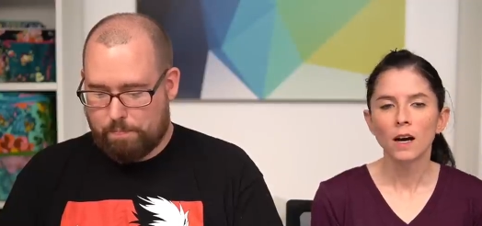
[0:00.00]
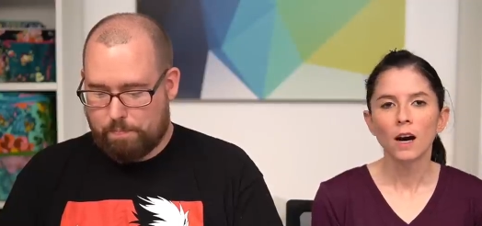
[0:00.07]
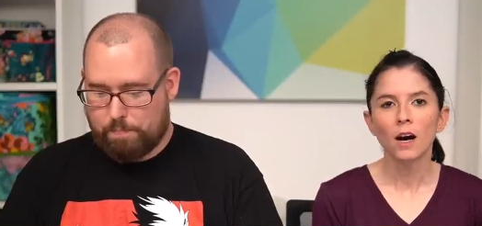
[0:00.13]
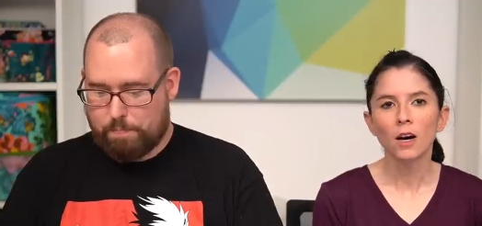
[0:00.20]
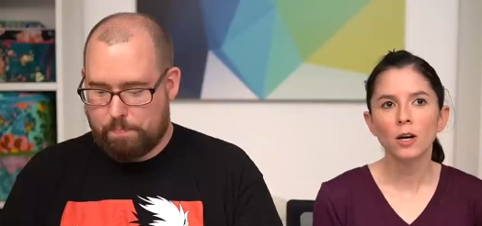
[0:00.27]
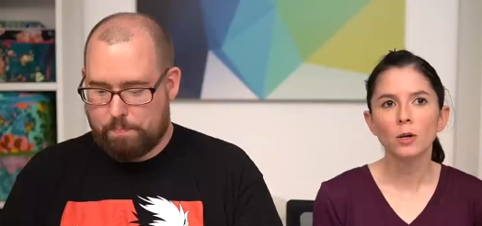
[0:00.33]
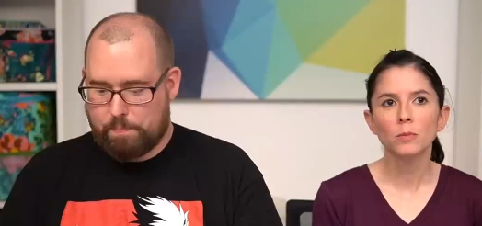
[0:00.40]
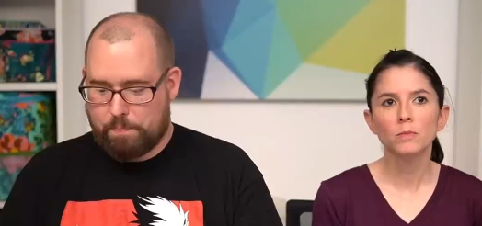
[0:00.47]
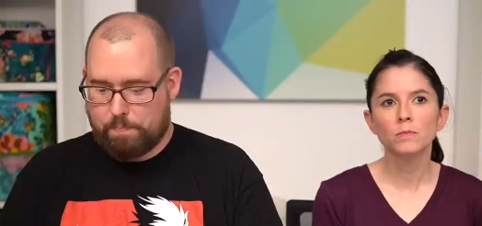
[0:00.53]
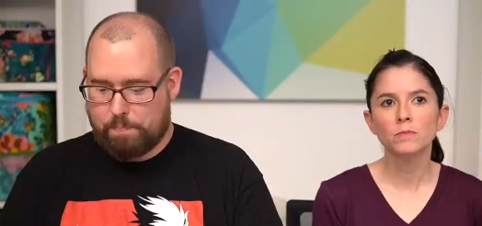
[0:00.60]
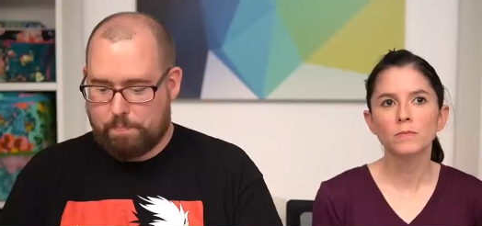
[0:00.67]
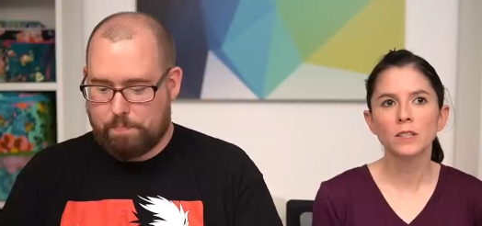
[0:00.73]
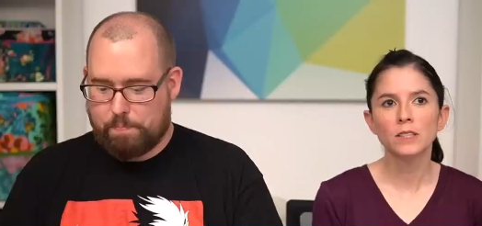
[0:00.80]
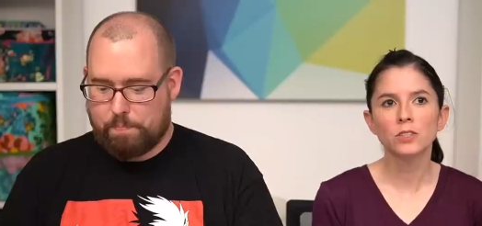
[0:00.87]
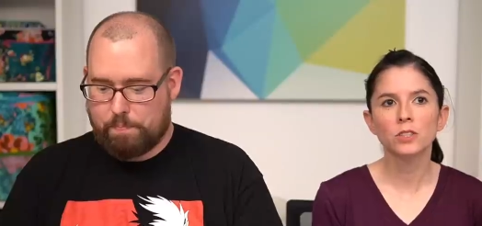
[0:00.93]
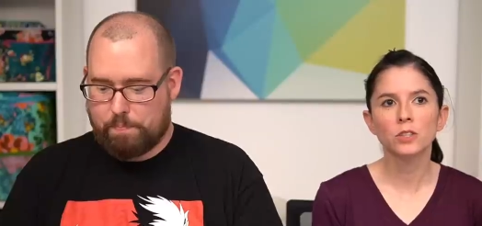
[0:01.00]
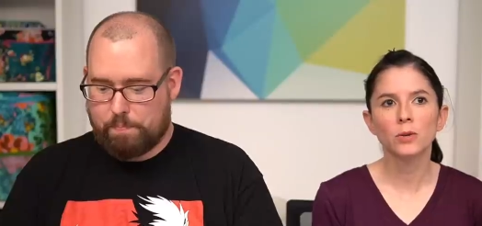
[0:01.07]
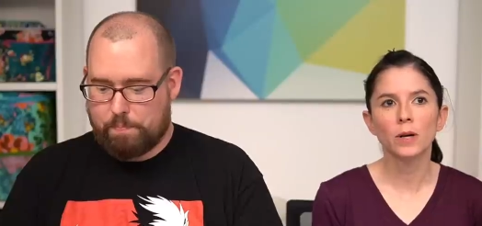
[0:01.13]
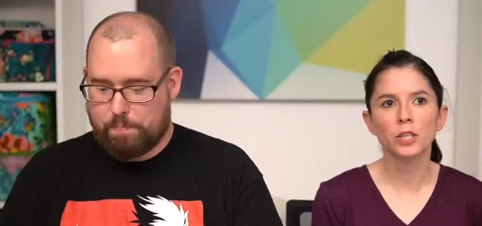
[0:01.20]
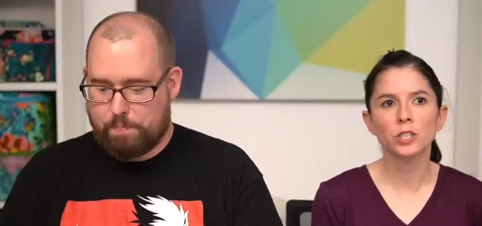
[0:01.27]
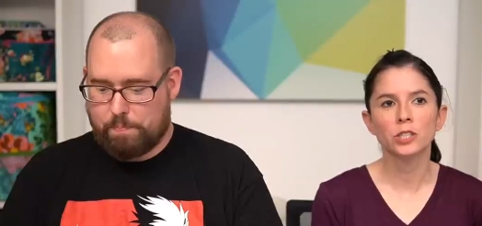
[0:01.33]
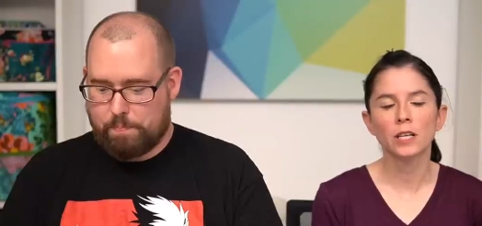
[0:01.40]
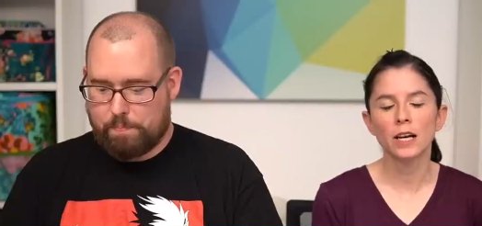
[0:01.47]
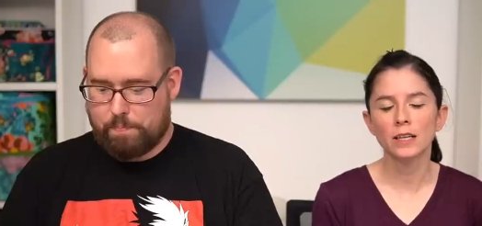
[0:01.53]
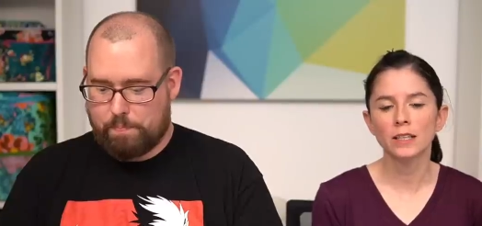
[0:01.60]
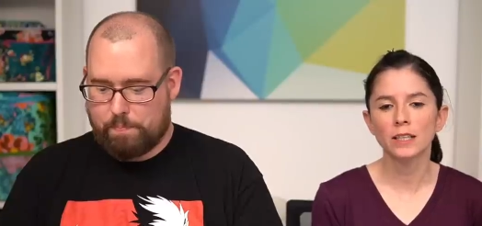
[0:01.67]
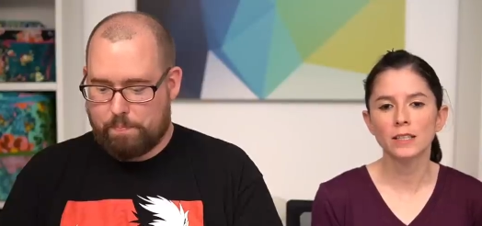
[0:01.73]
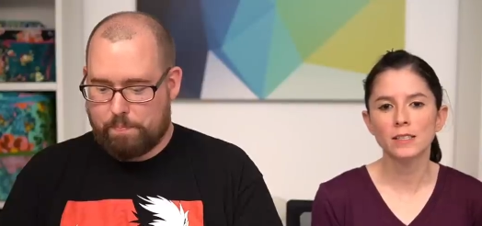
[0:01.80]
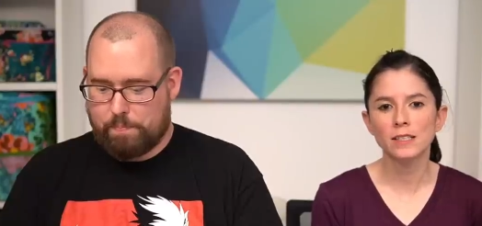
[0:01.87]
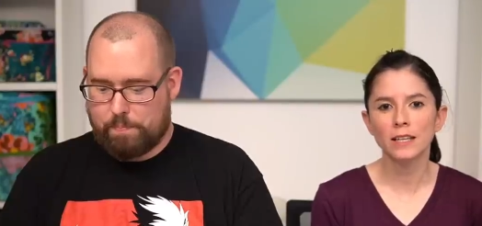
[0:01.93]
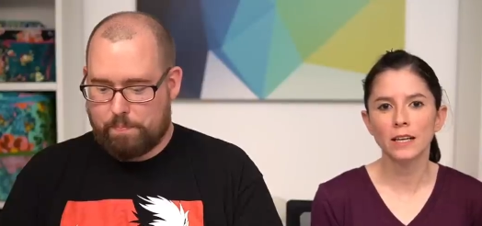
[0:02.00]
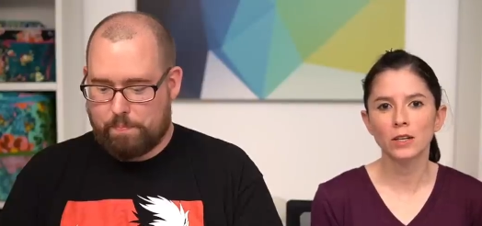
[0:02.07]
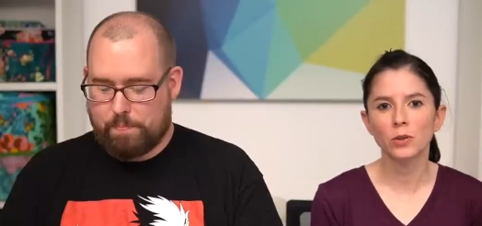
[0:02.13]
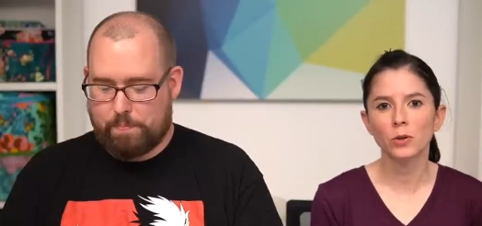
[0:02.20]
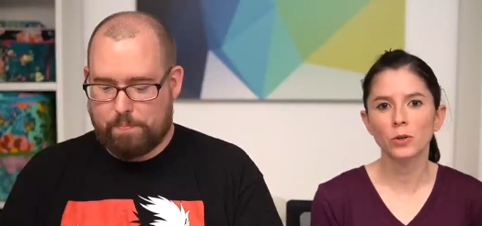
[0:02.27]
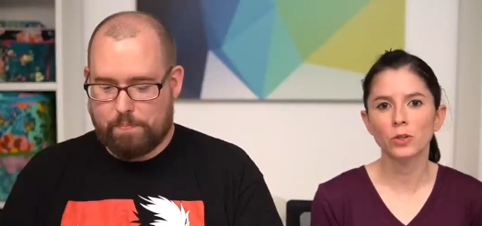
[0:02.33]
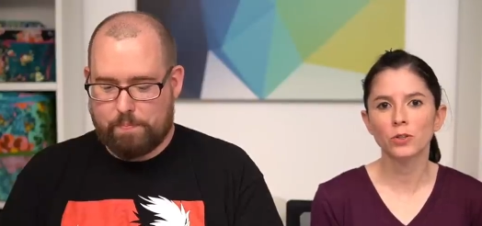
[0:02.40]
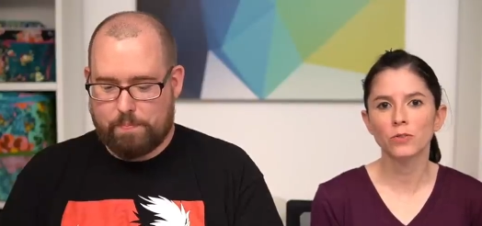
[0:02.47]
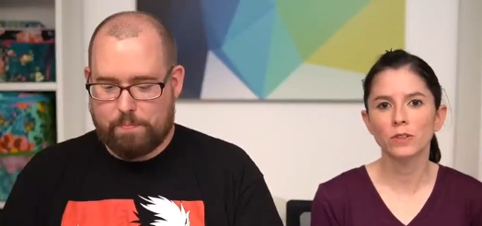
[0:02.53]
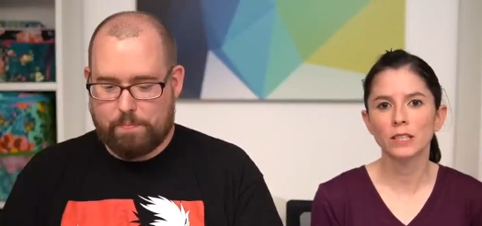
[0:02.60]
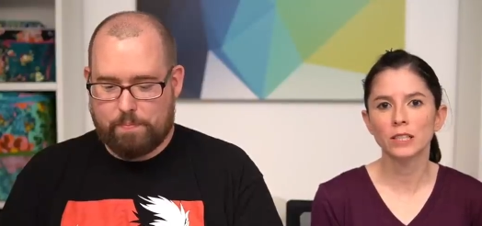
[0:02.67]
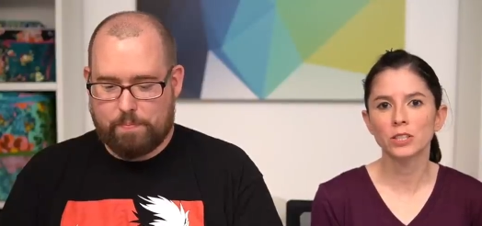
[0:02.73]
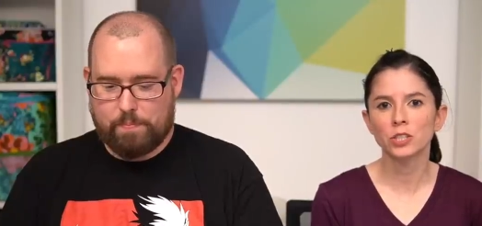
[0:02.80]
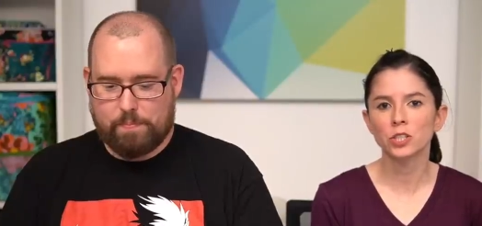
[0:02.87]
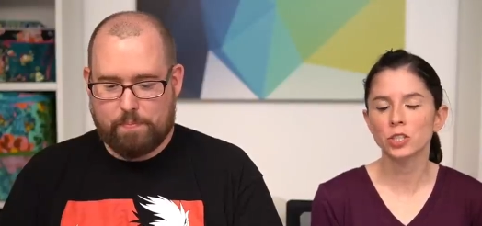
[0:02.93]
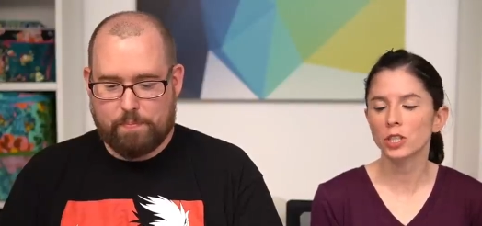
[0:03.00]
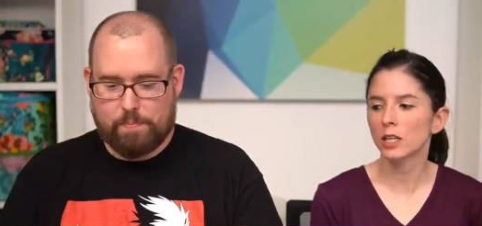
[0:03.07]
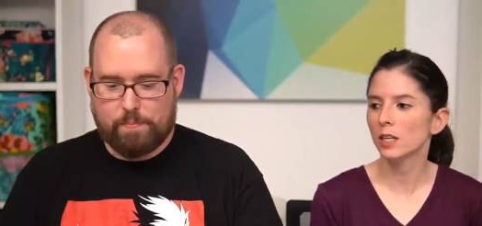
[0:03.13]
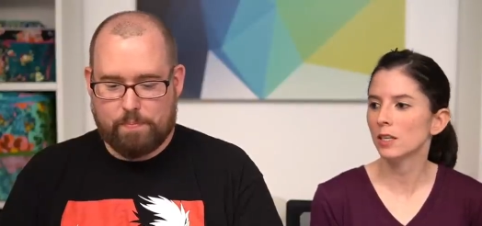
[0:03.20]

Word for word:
Speaker 1: That's a good question. How to get a scant quarter-inch?